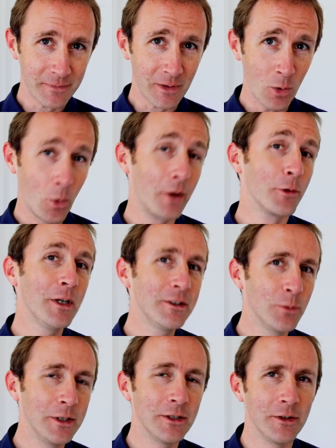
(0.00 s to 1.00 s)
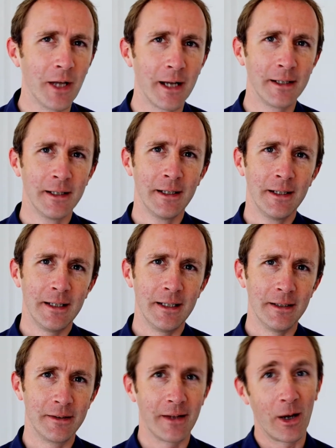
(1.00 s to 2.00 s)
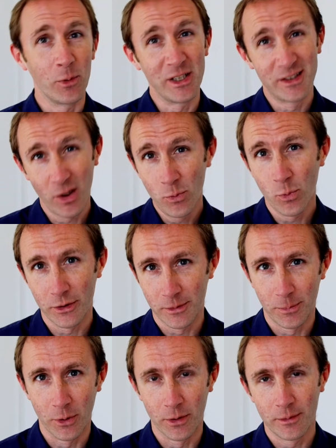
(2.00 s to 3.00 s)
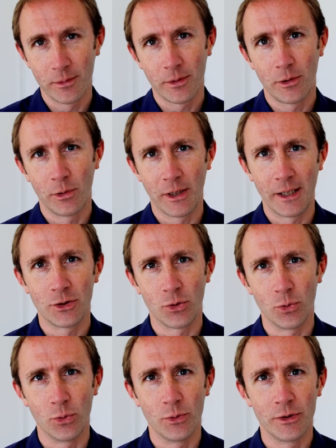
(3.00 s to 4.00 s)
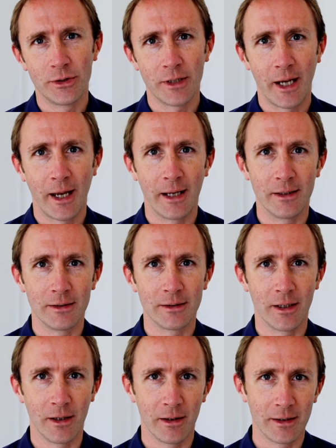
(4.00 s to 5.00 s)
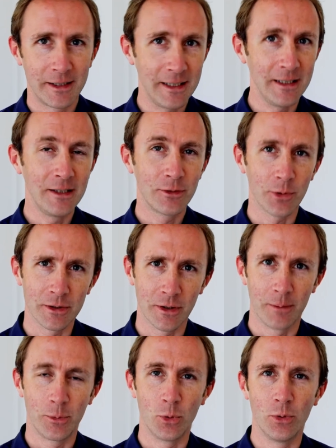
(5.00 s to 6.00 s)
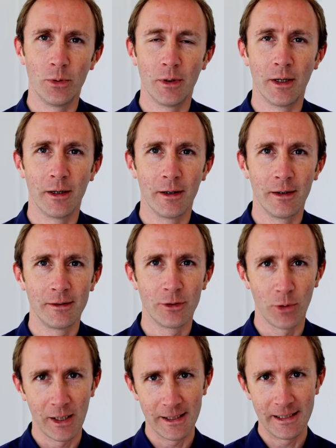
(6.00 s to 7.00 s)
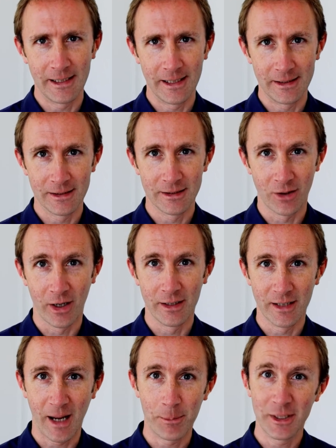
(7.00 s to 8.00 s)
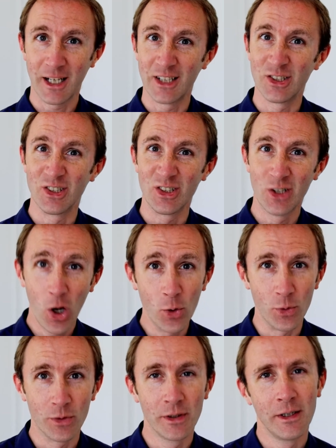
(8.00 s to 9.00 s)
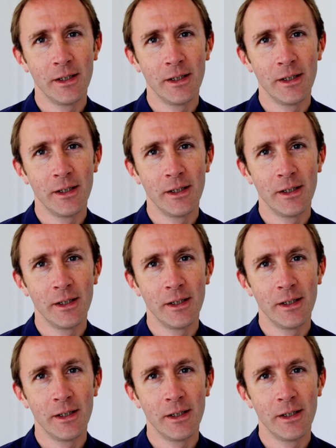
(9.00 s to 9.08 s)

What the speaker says: Well, the reason we do that is that we don't want to put credentials and keys, for example, directly inside application code